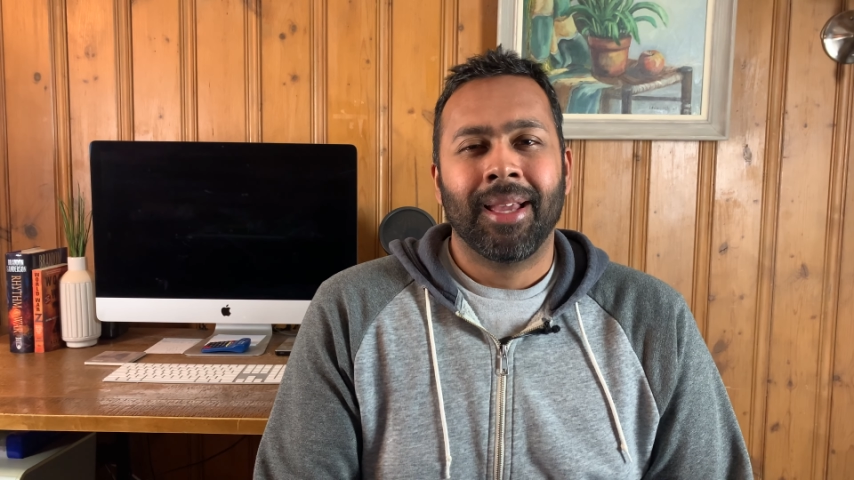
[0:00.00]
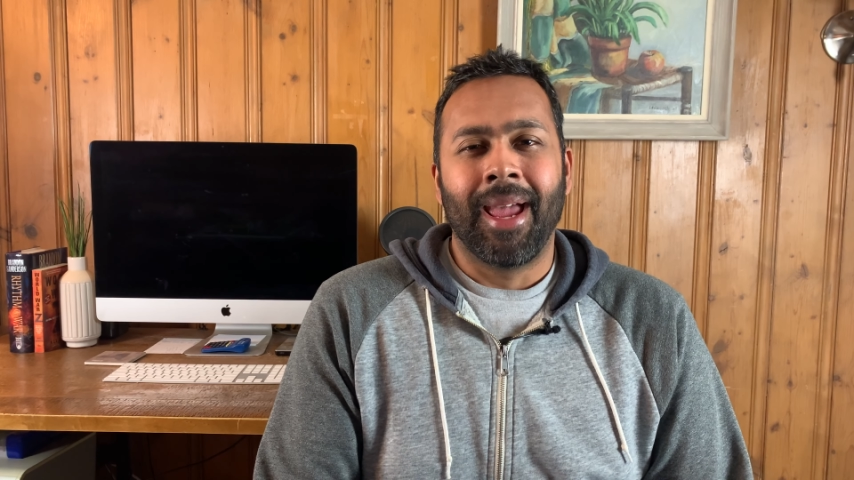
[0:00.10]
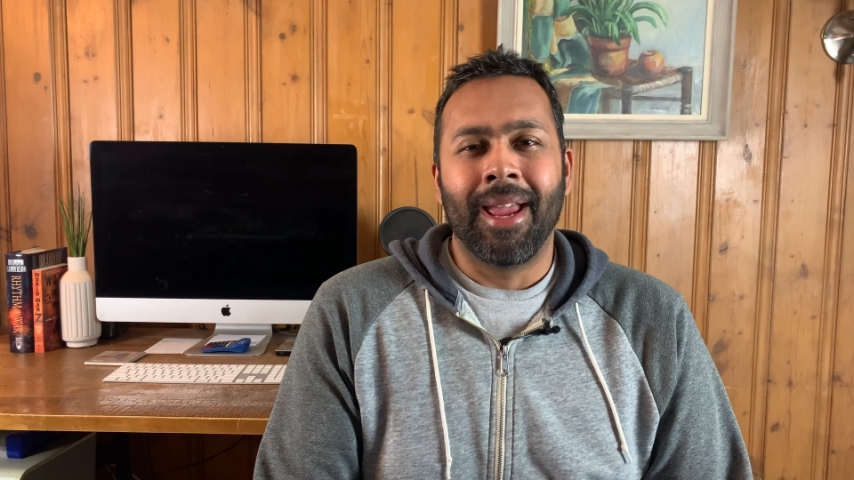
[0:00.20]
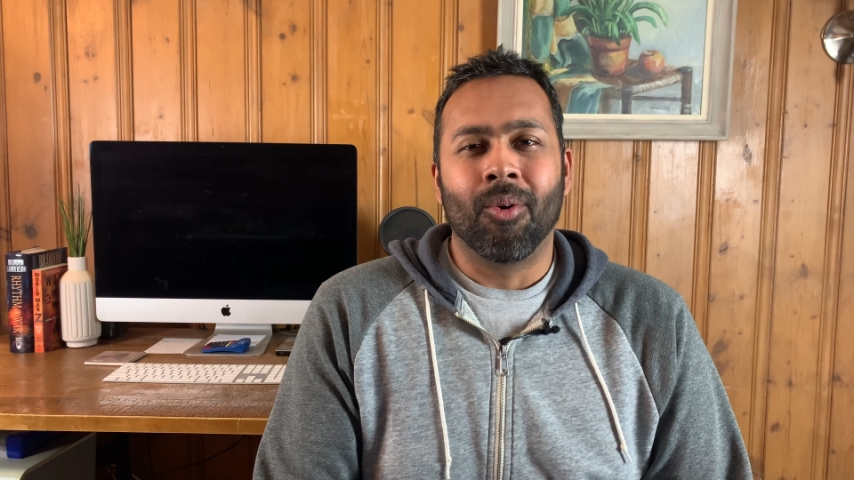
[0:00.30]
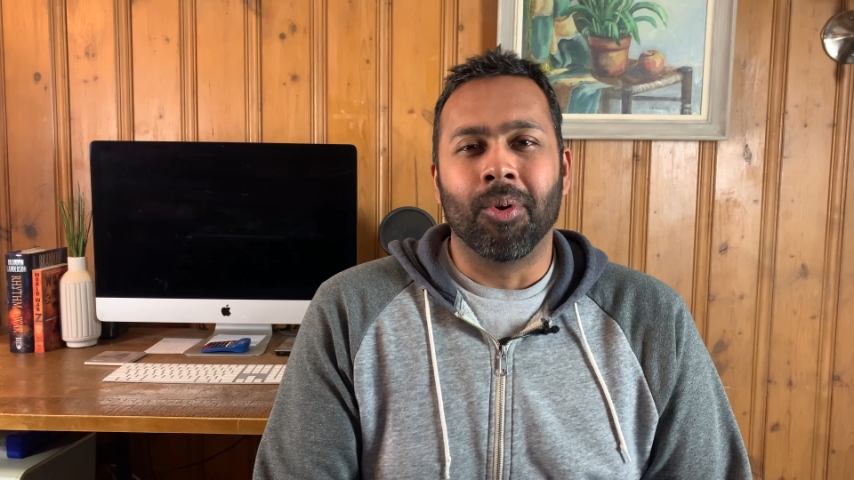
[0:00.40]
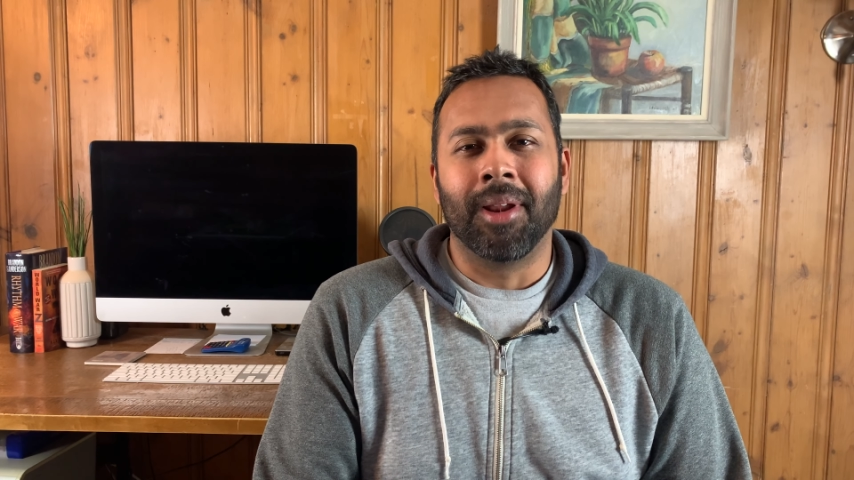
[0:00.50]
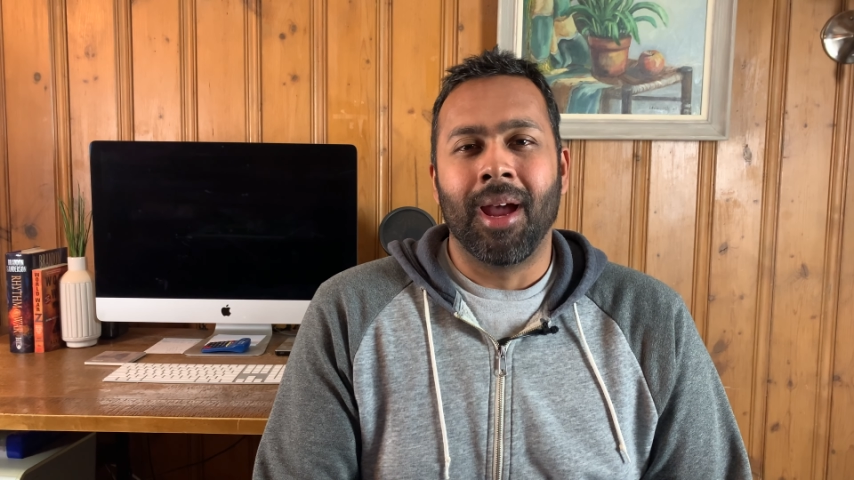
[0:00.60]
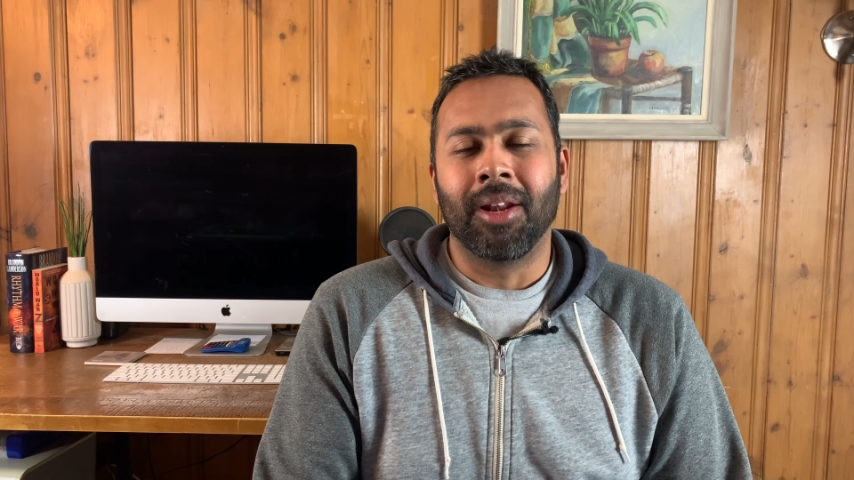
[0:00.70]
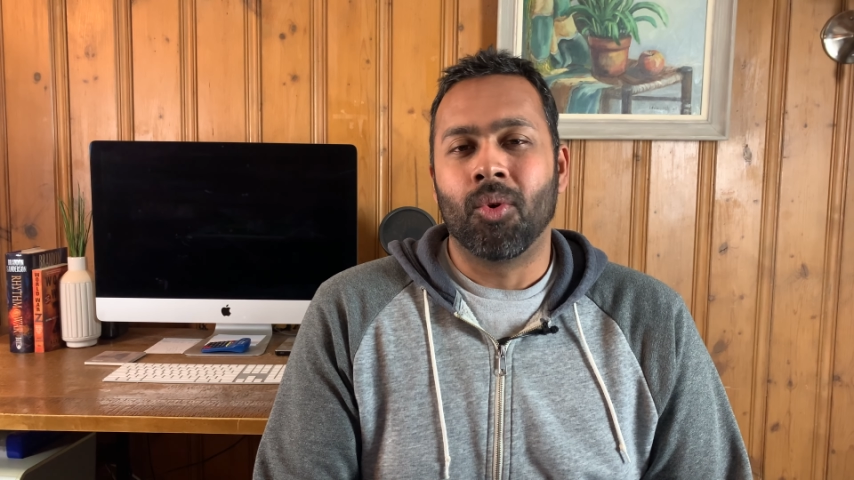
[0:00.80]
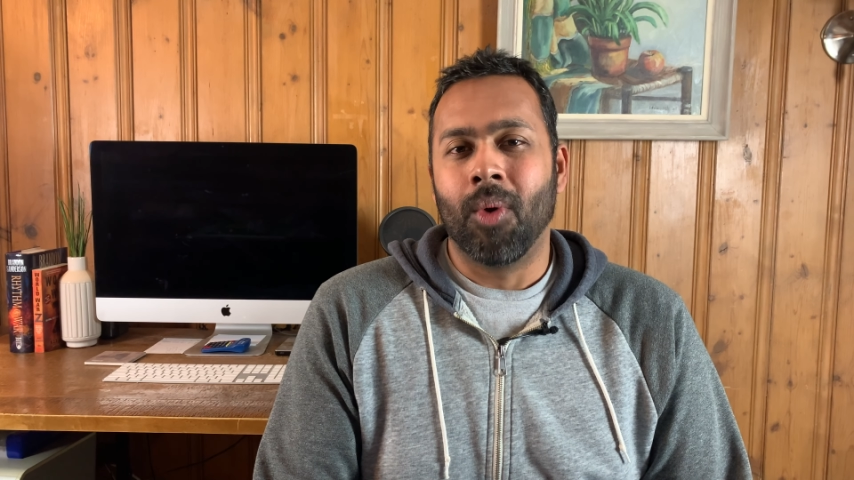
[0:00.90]
8 or
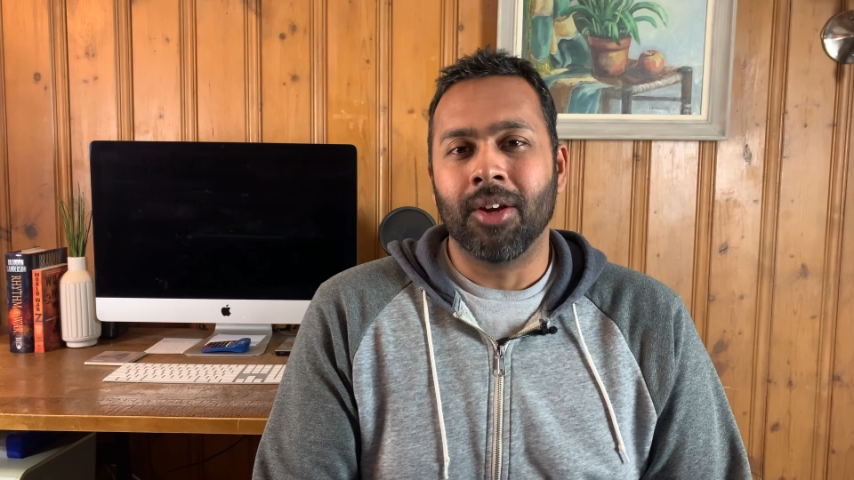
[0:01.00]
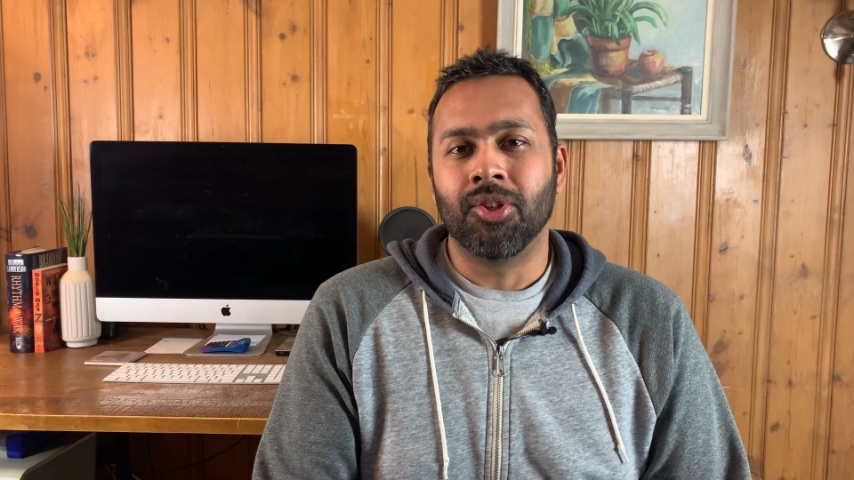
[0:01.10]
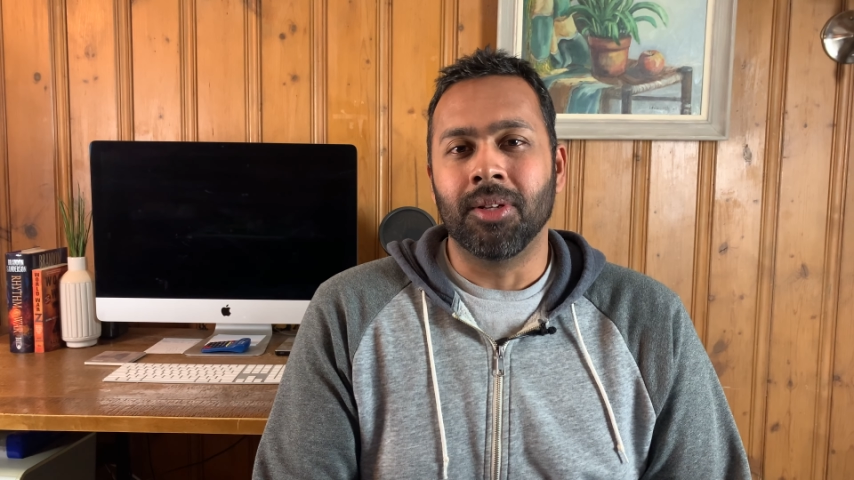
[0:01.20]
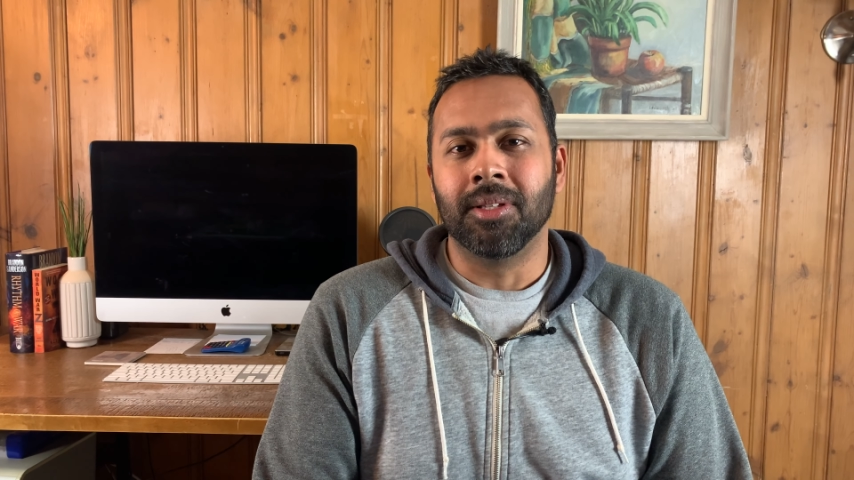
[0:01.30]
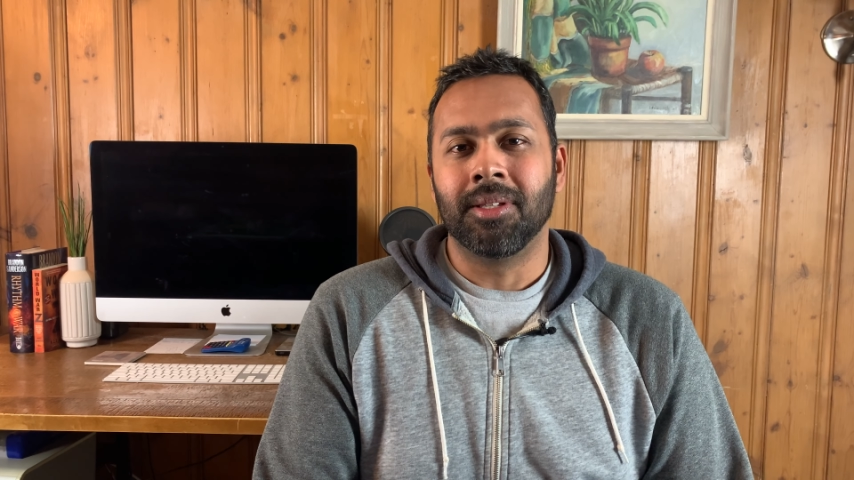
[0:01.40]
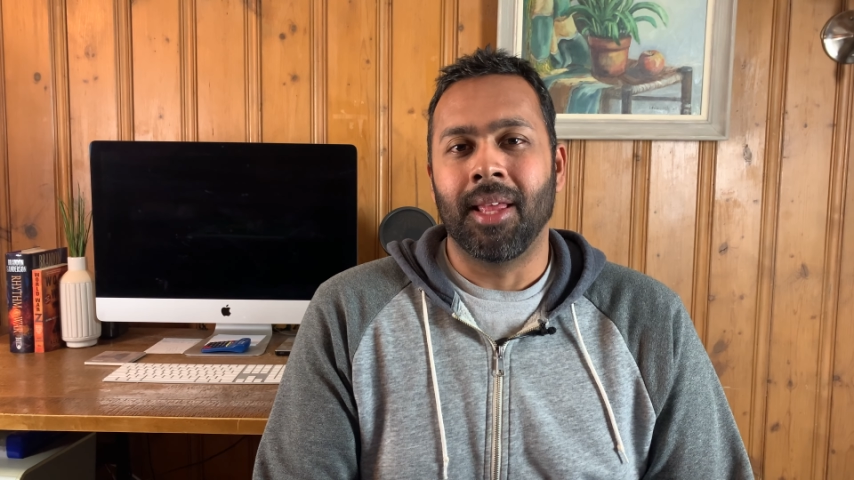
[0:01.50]
9 questions